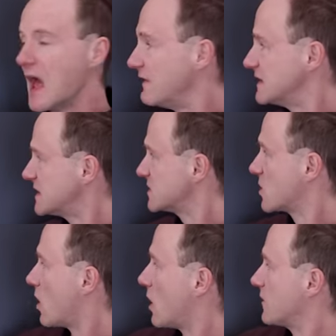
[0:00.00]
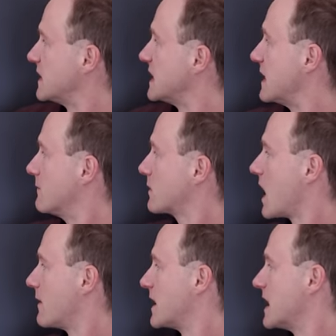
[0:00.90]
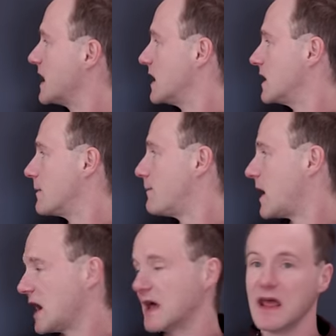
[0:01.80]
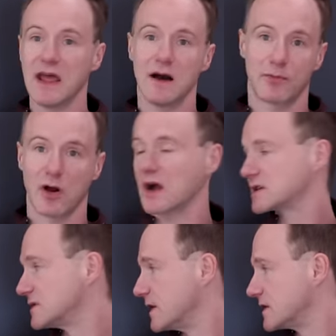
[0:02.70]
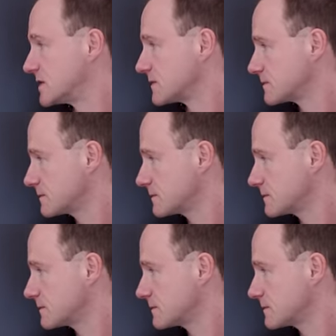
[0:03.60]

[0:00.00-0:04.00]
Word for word: And this is called the m comma n Pade approximant.